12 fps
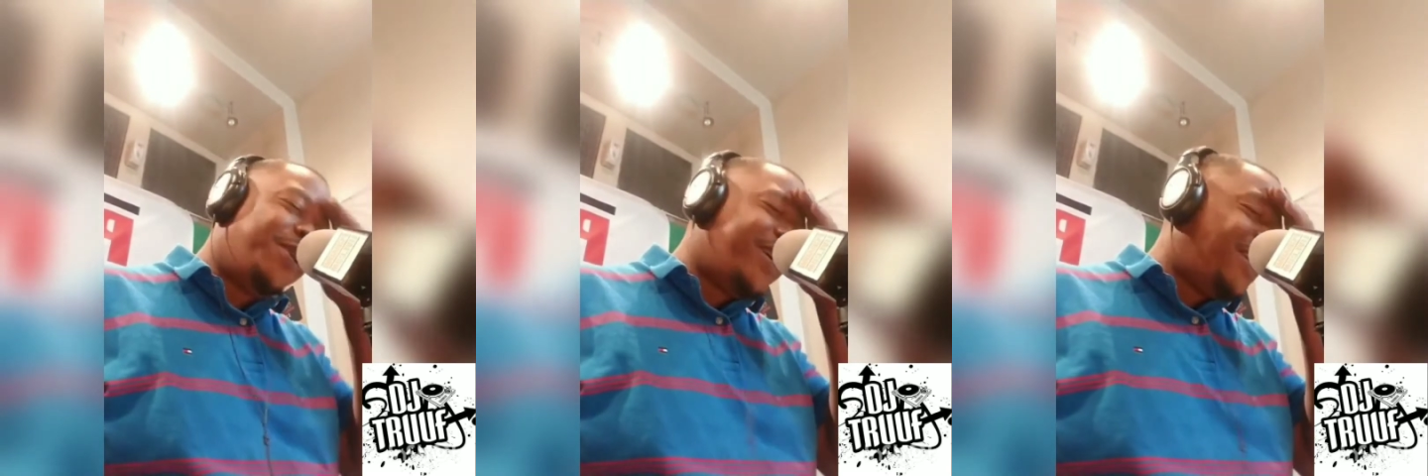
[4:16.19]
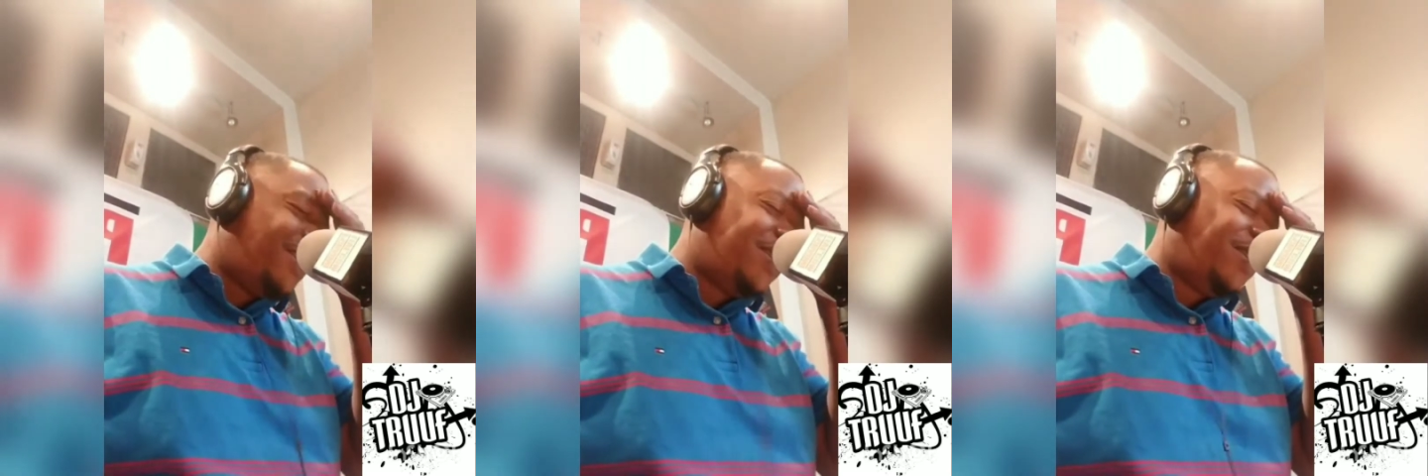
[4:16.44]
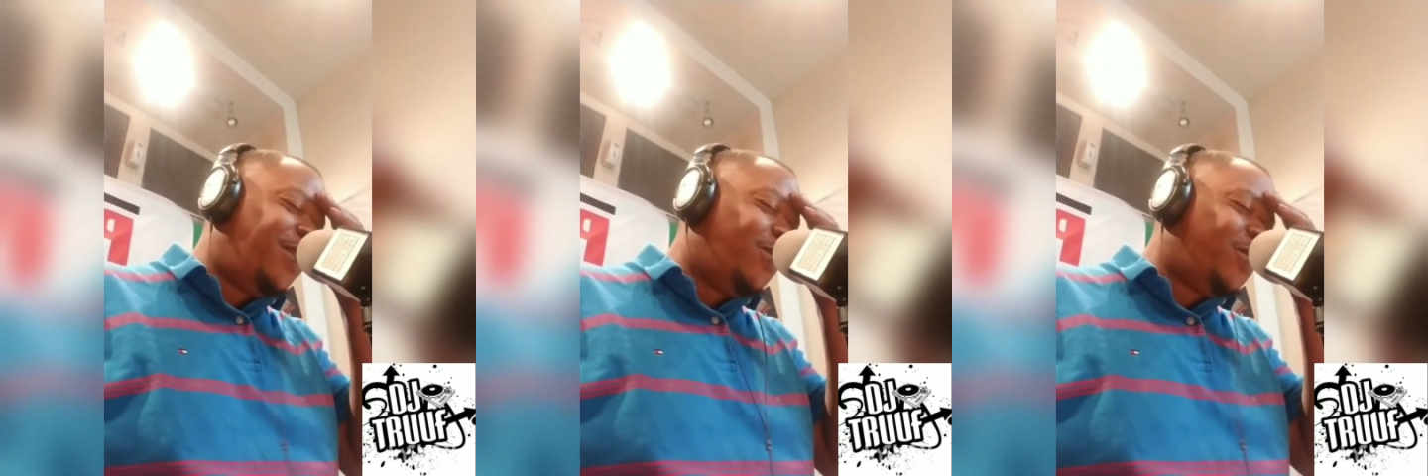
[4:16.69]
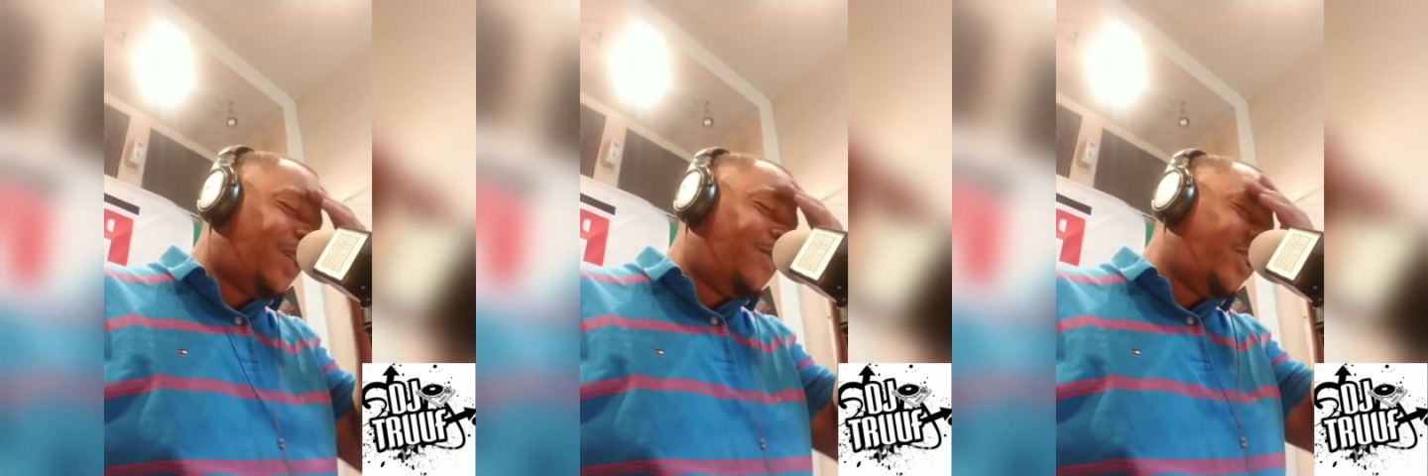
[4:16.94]
because
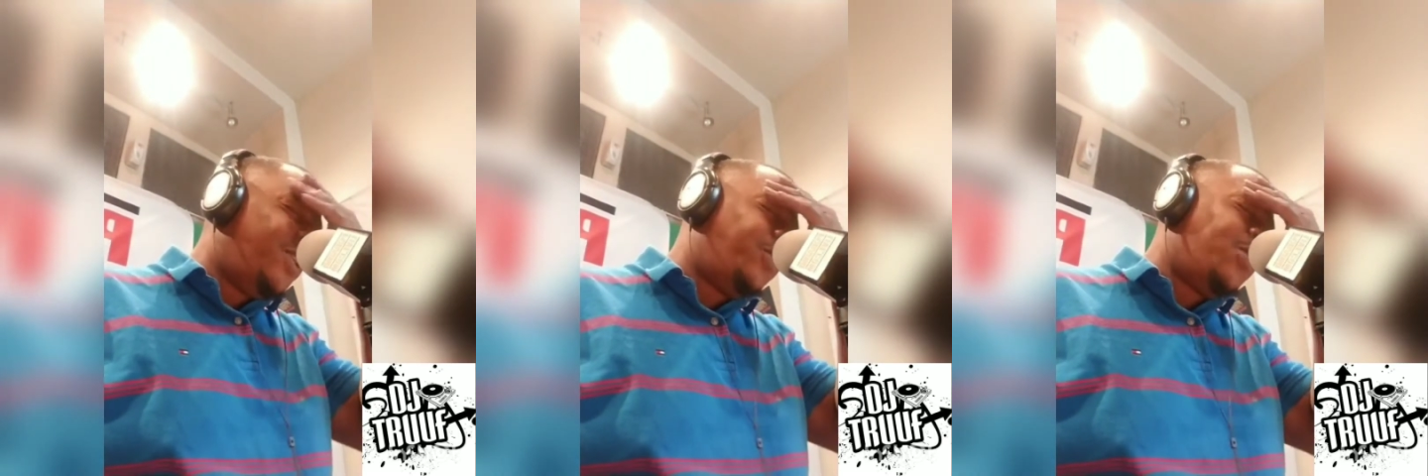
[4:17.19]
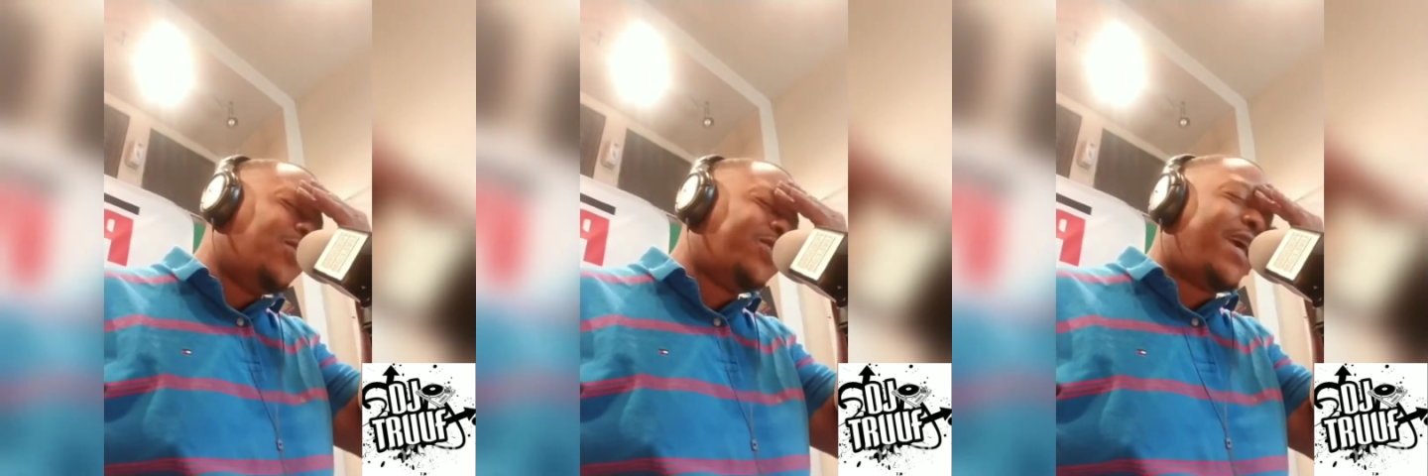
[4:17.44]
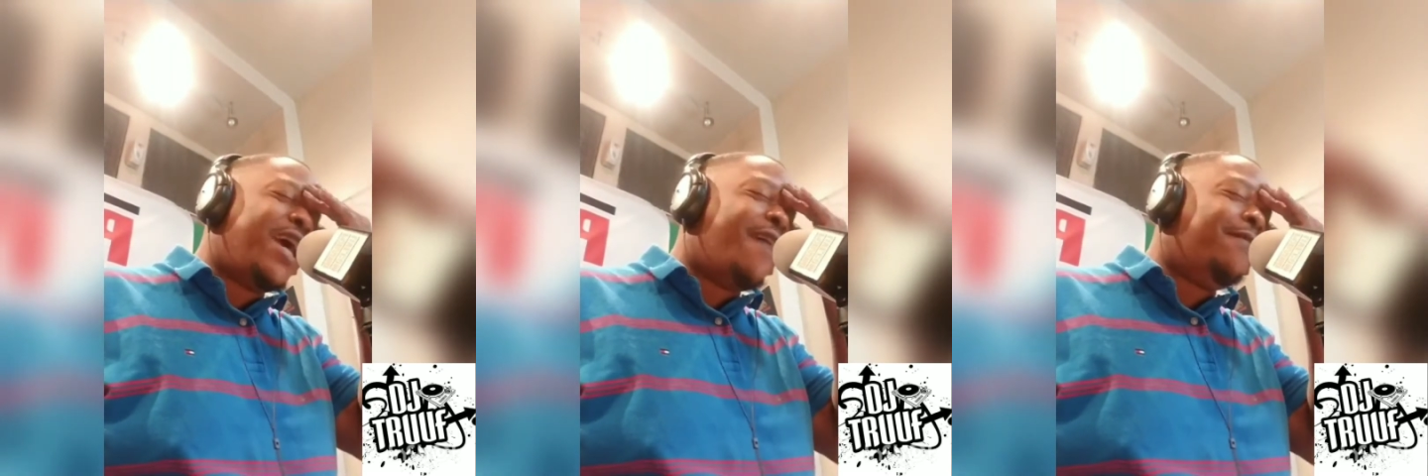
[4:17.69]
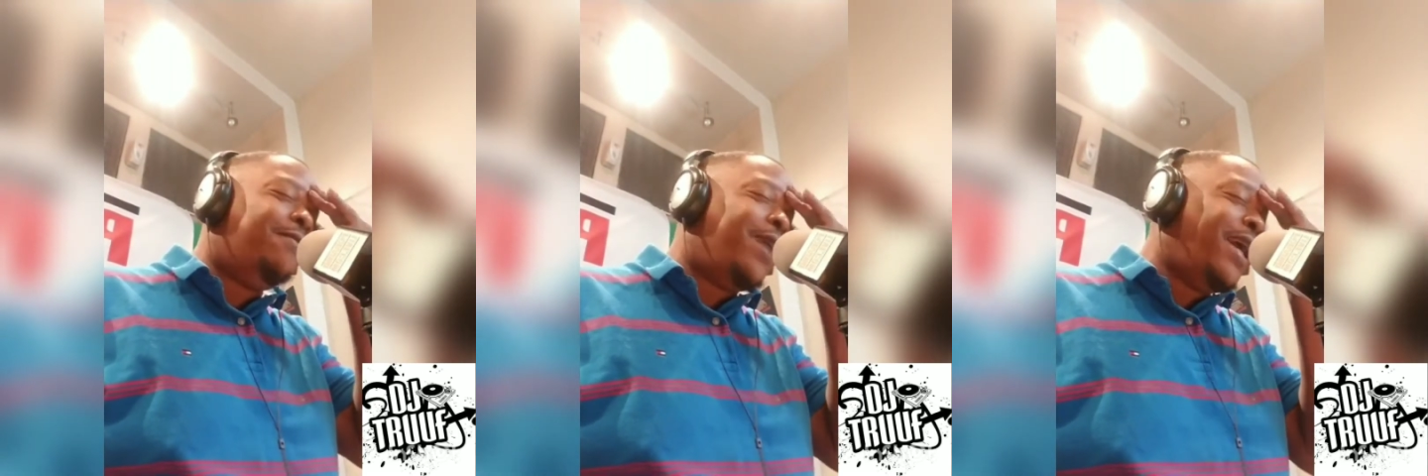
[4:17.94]
some of the thoughts I
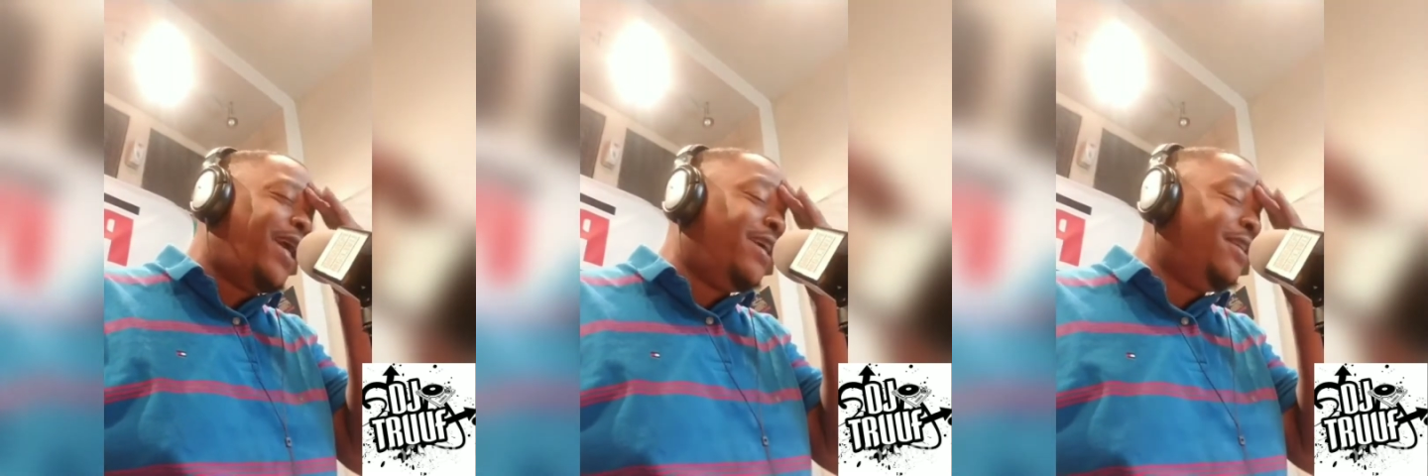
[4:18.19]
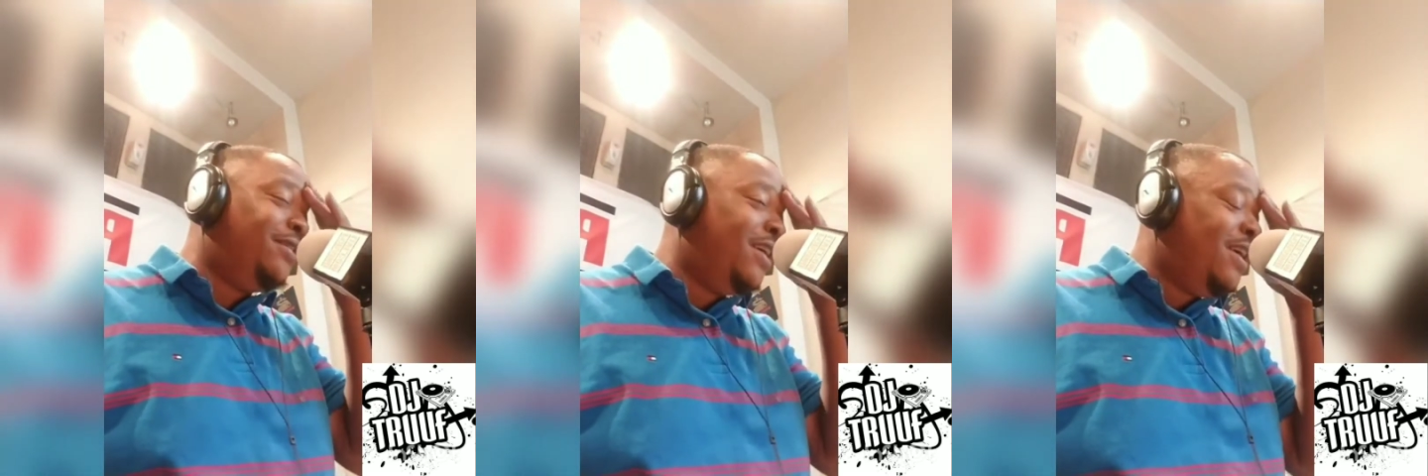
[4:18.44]
have in my head,